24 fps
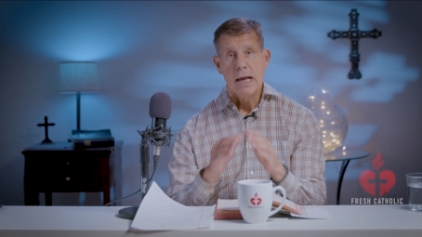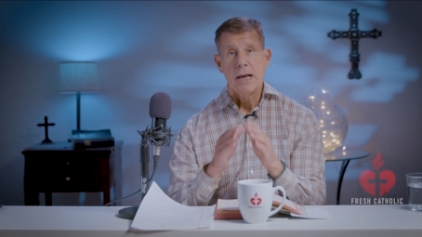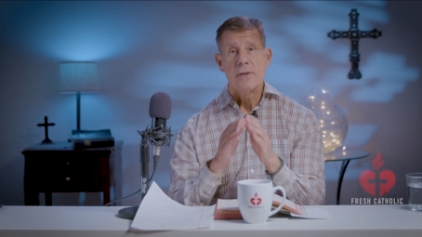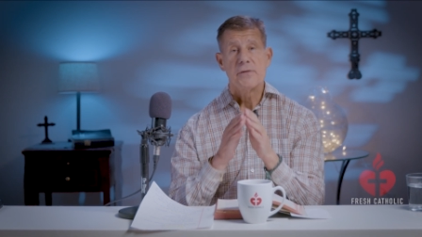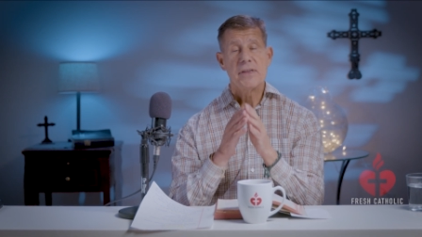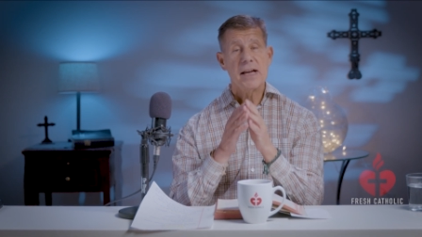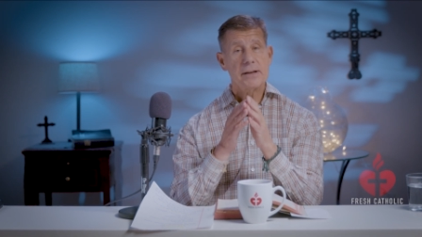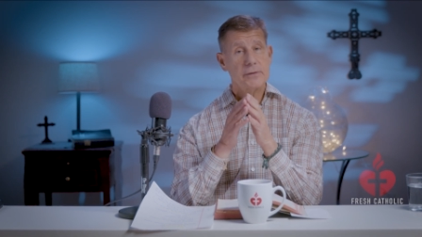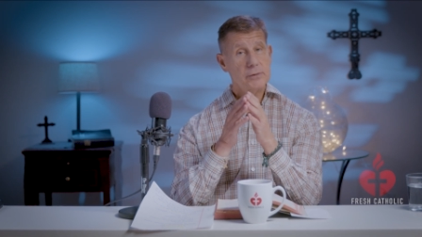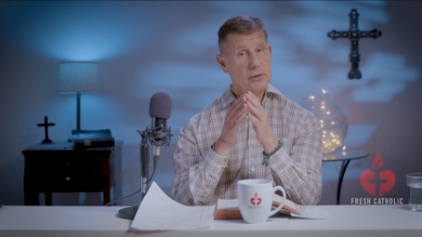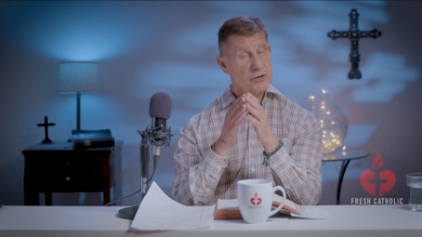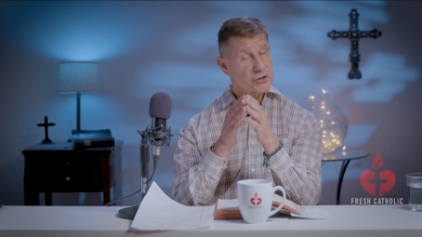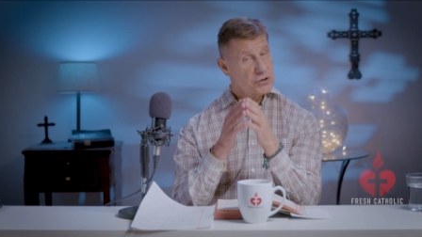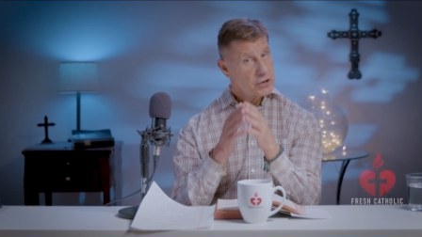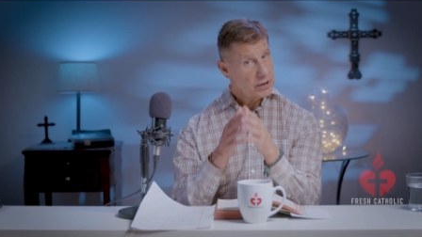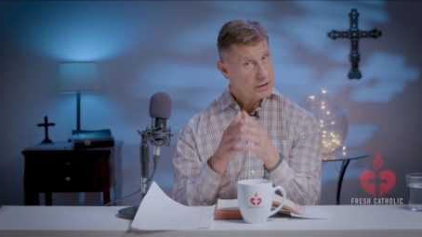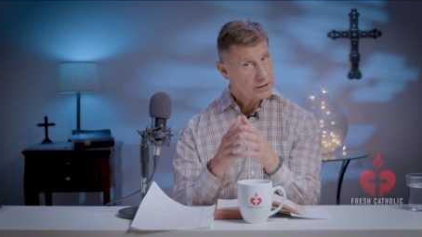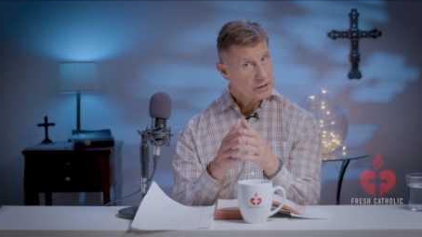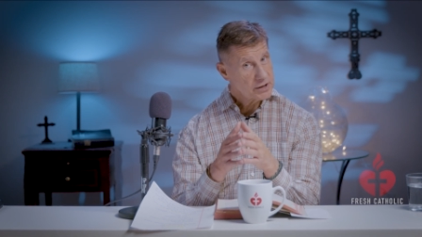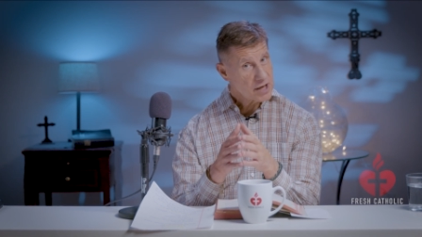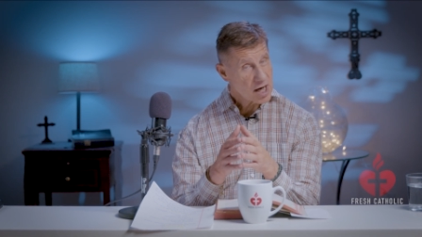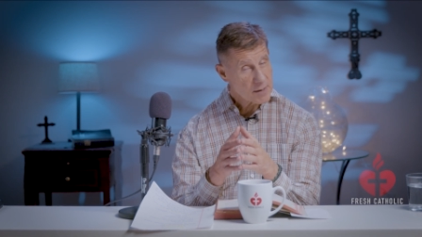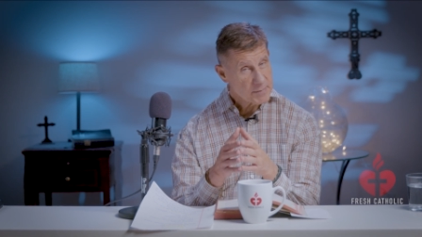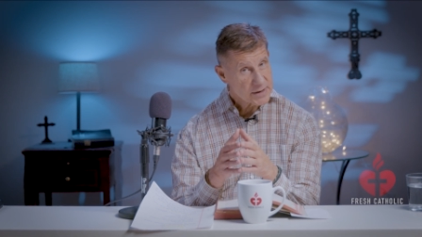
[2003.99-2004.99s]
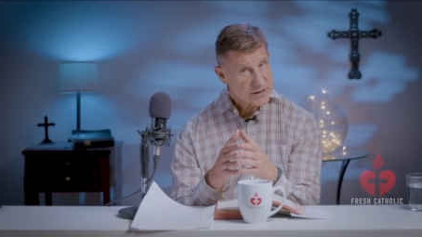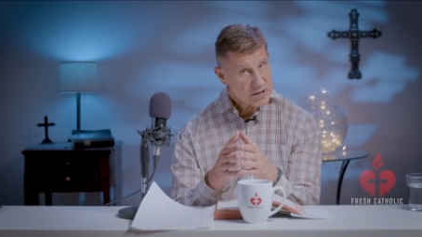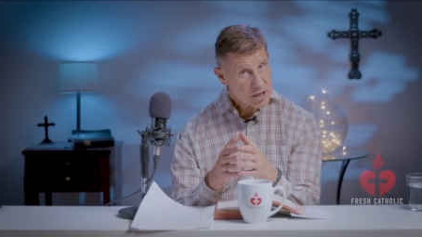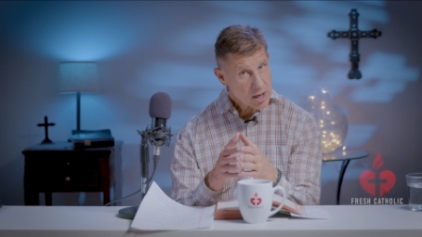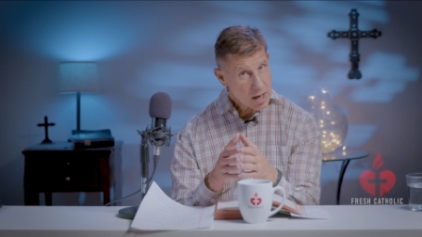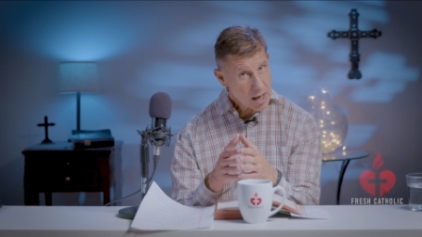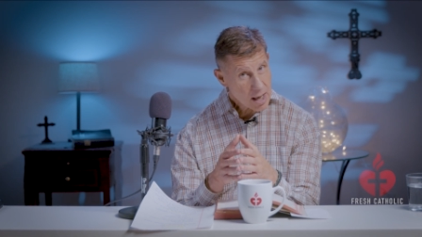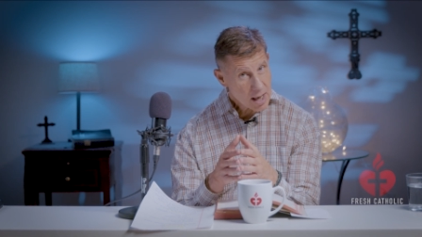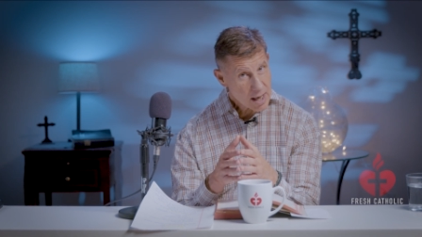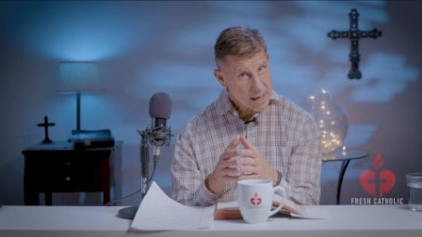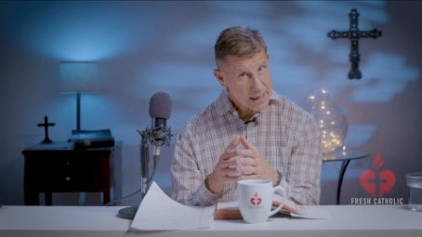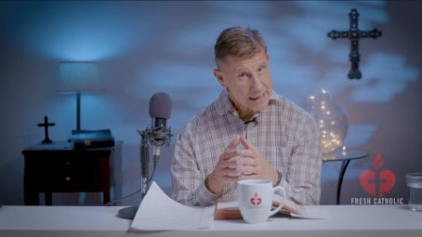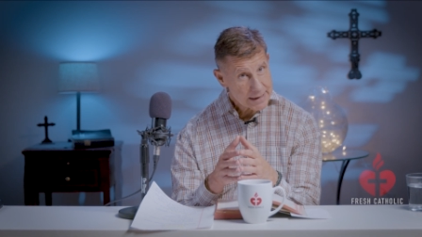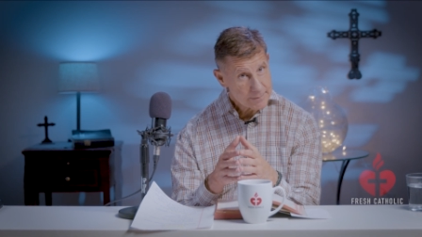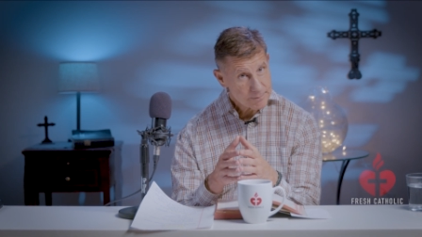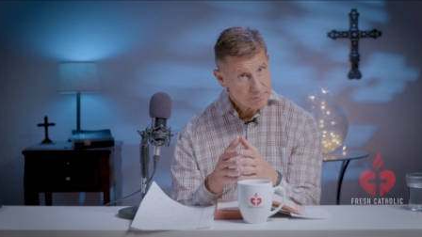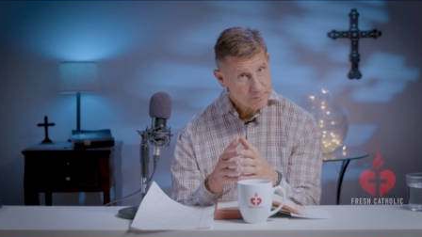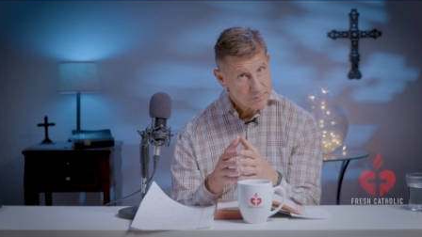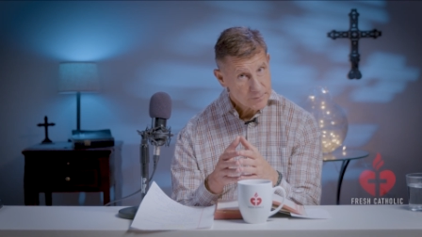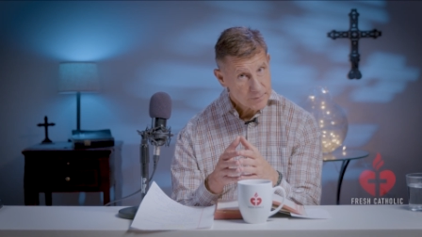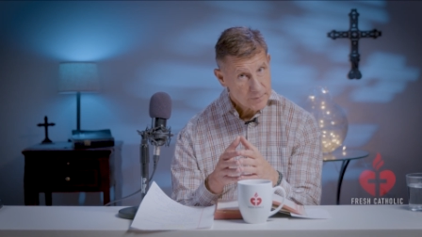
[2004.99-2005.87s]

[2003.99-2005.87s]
that there's going to come a time